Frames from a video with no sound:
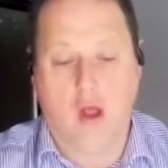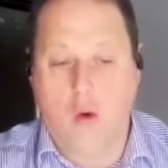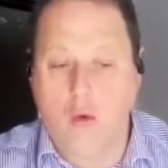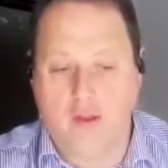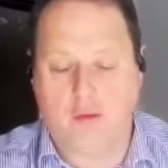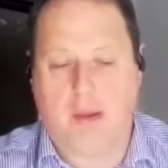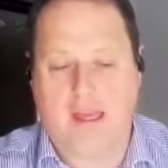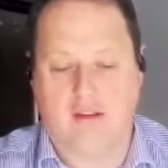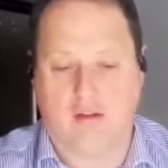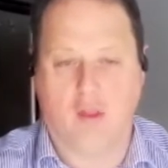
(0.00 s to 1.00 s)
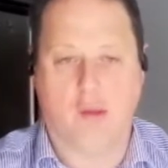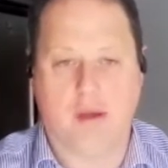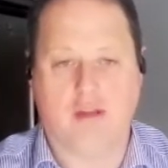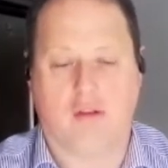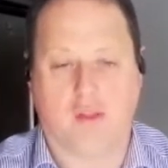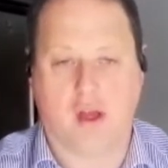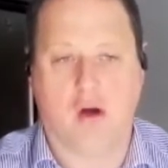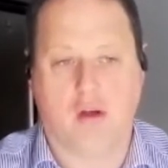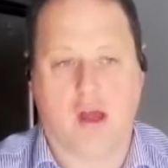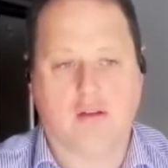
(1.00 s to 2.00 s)
well, this place is on the beach on the
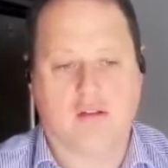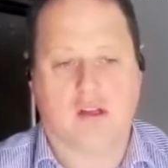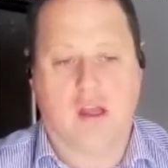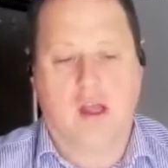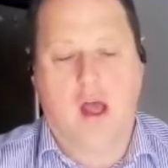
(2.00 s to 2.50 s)
Gold Coast,